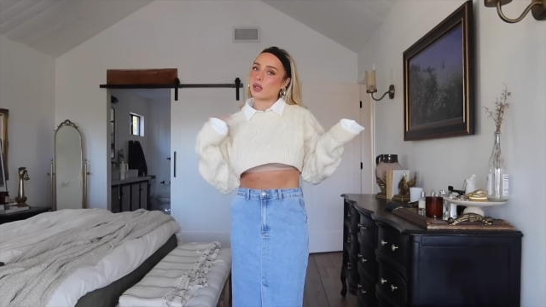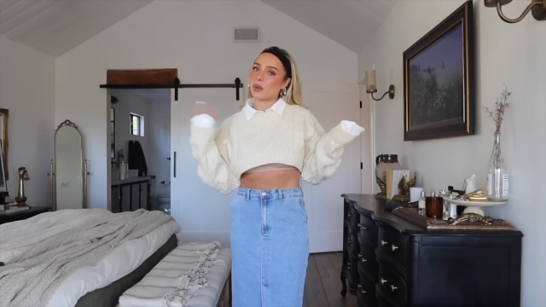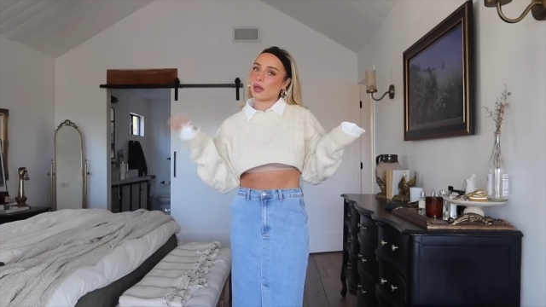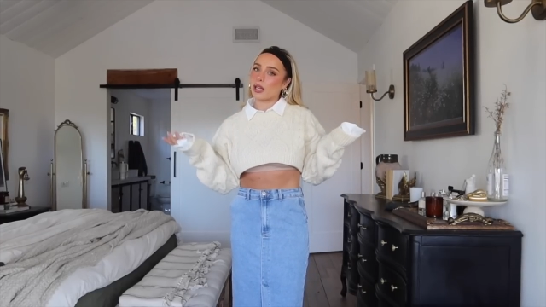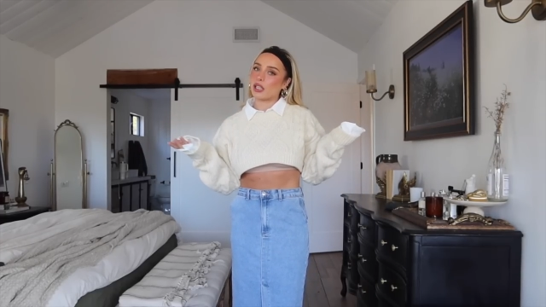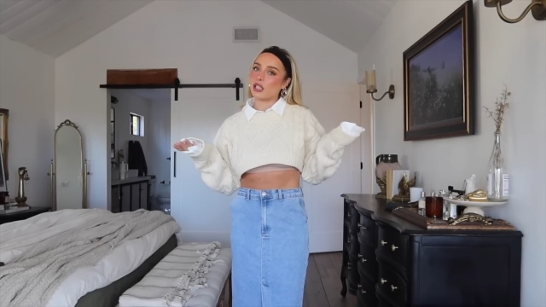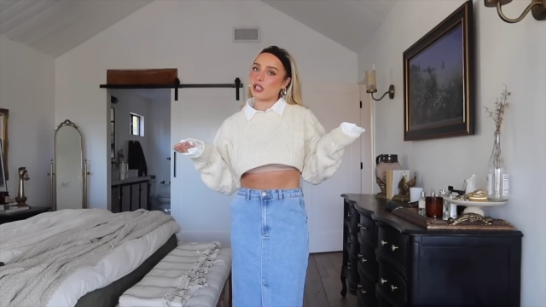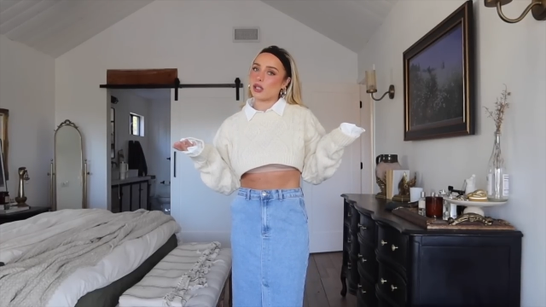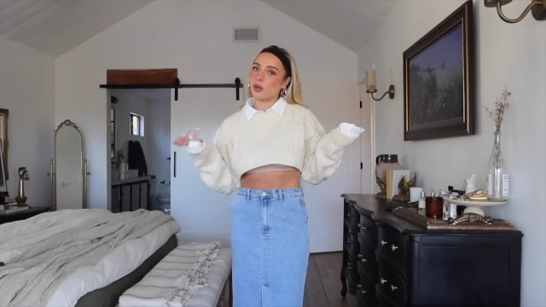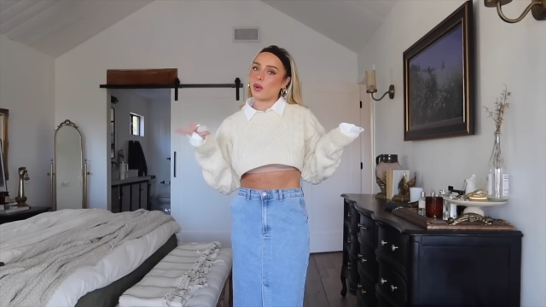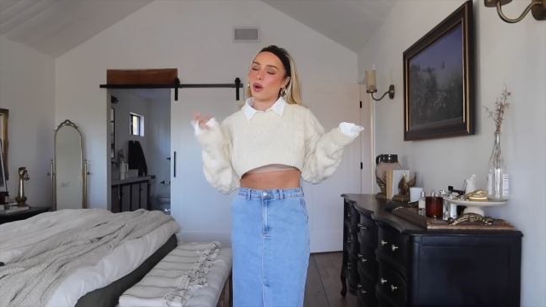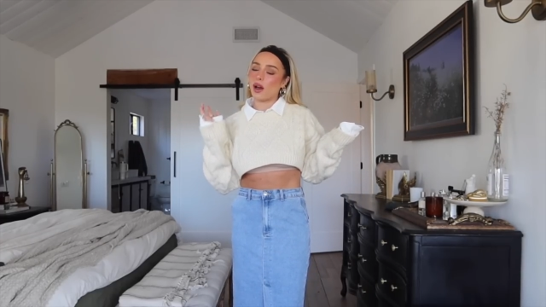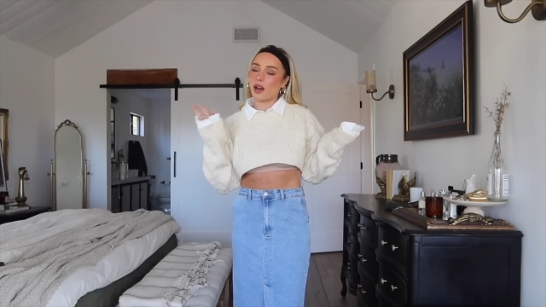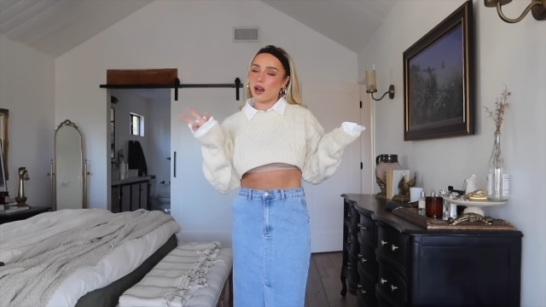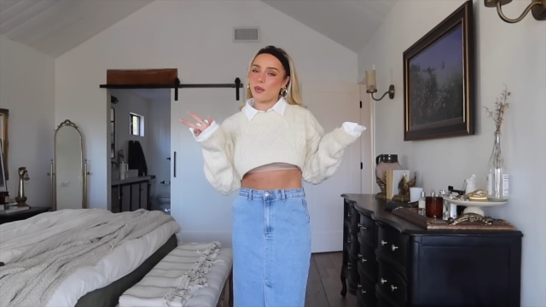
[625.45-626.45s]
so we're gonna
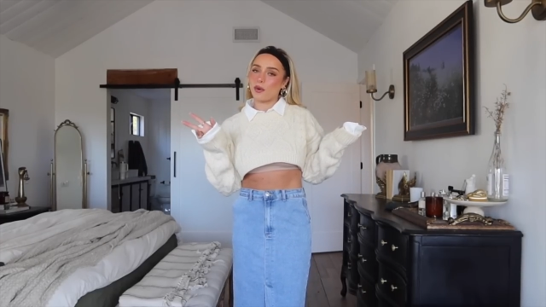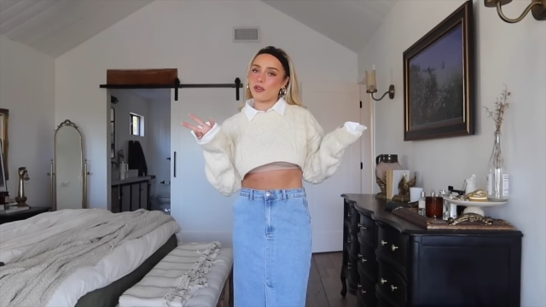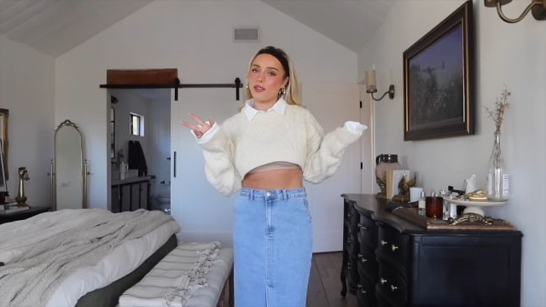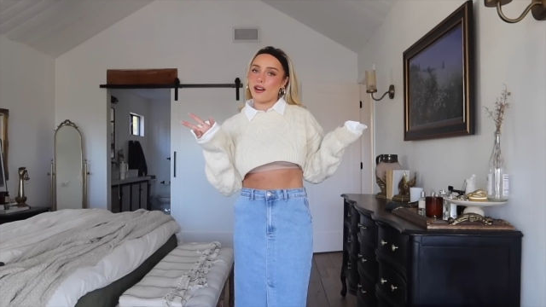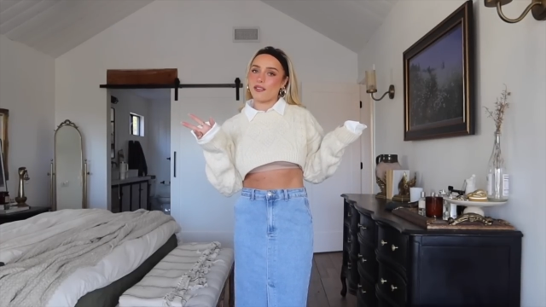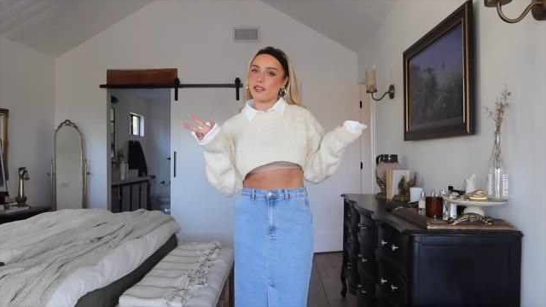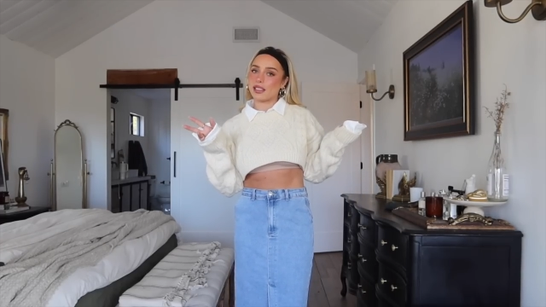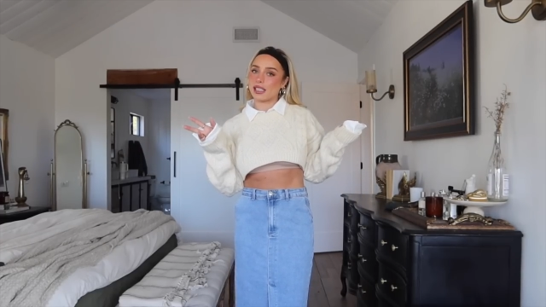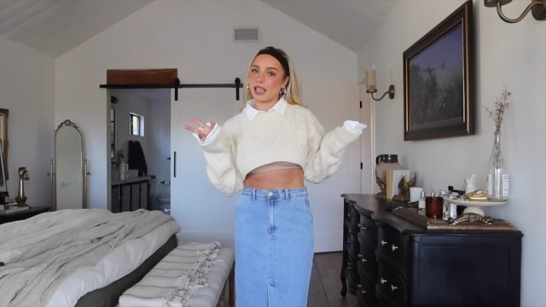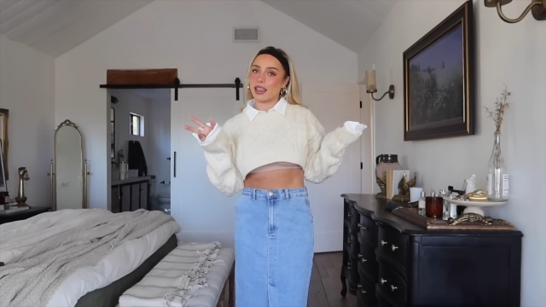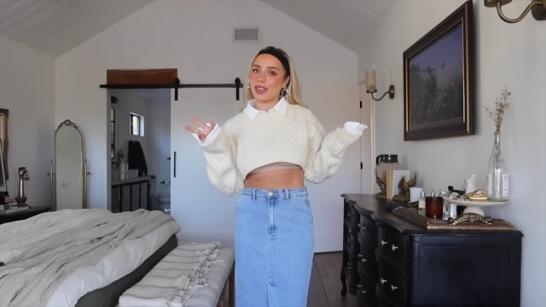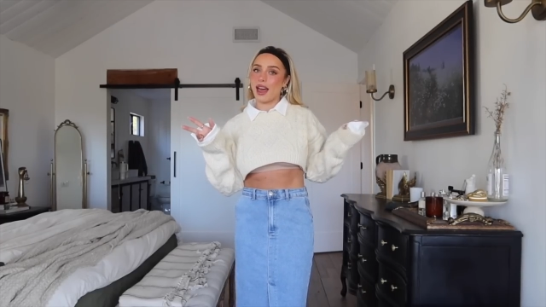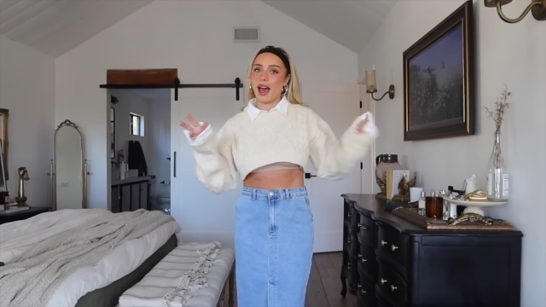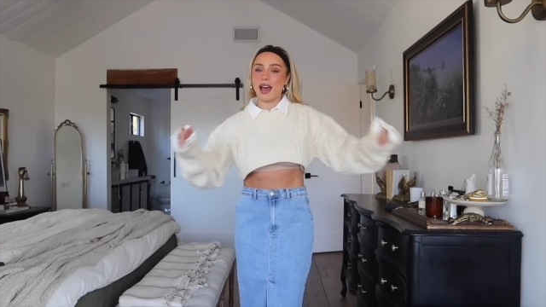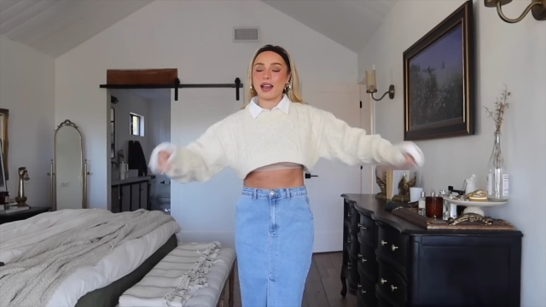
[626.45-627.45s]
do a couple of outfits
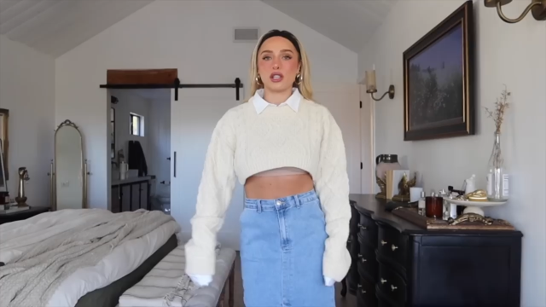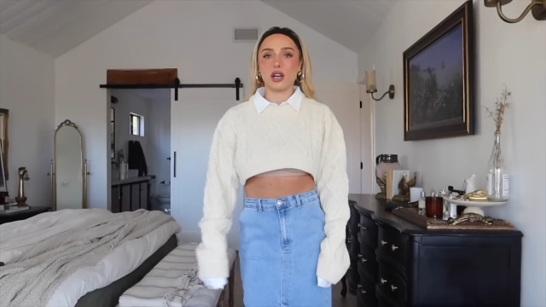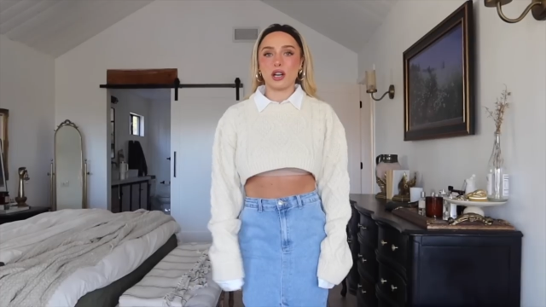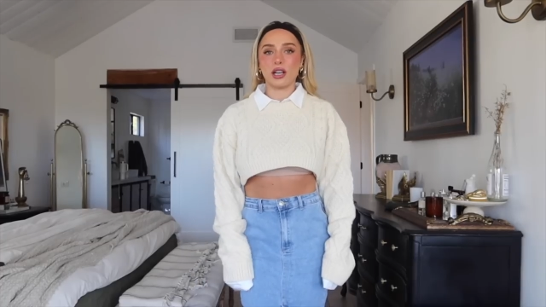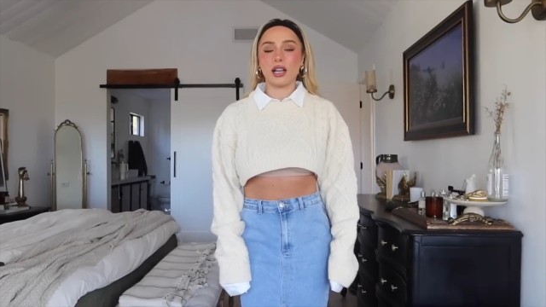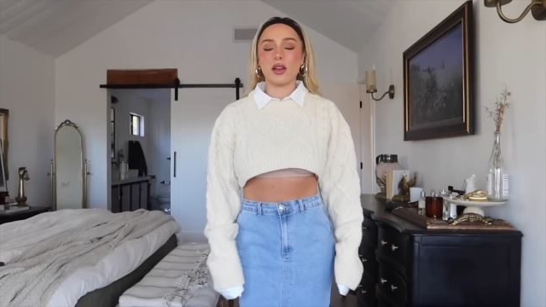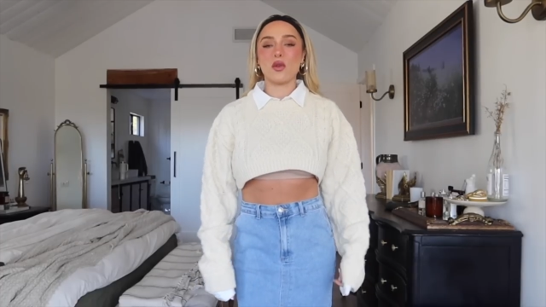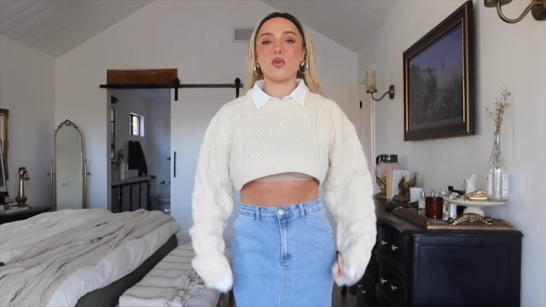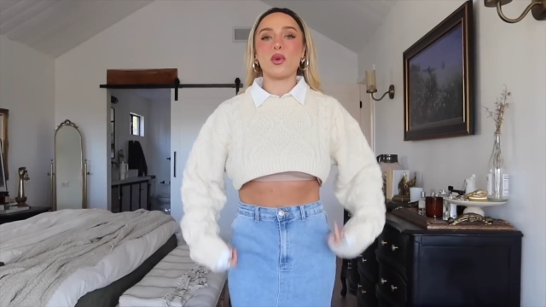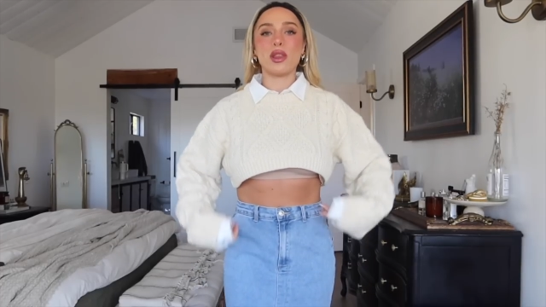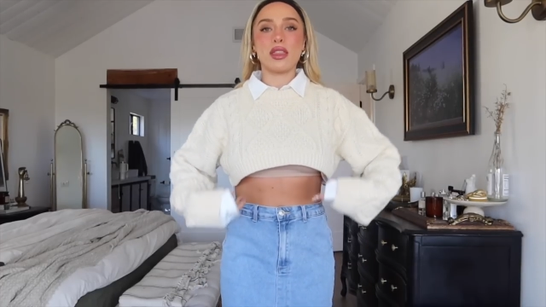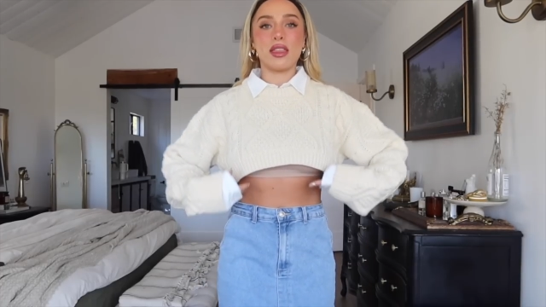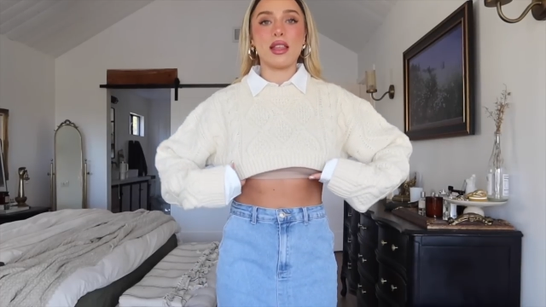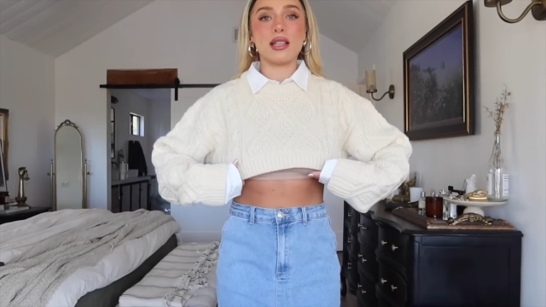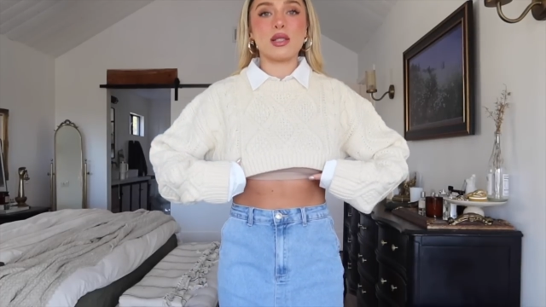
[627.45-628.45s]
like that. Starting
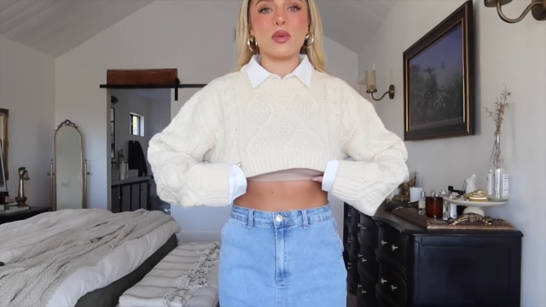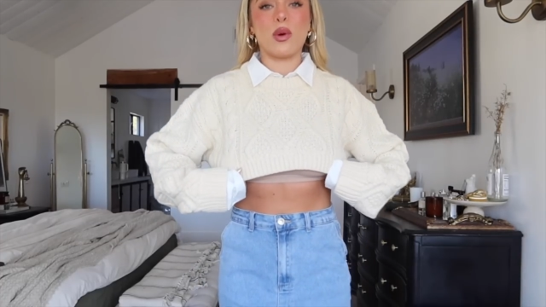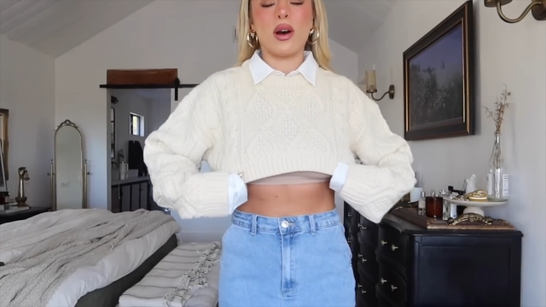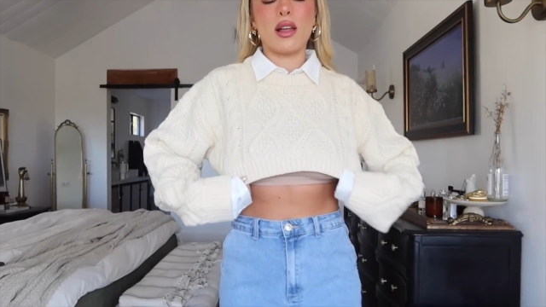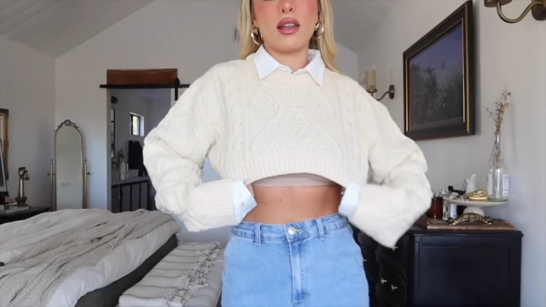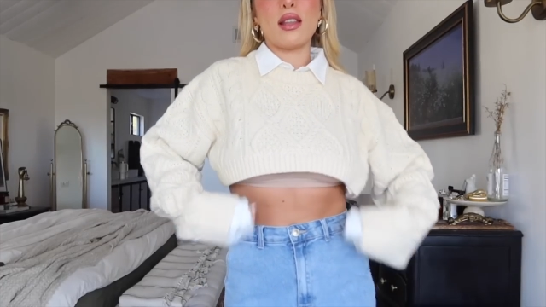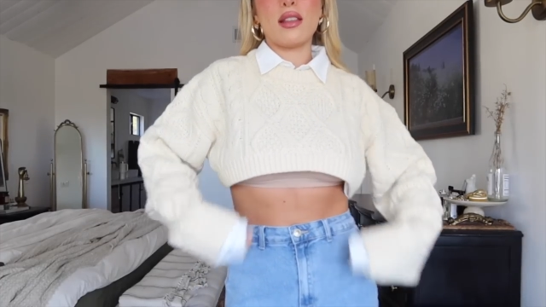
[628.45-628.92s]
with this one,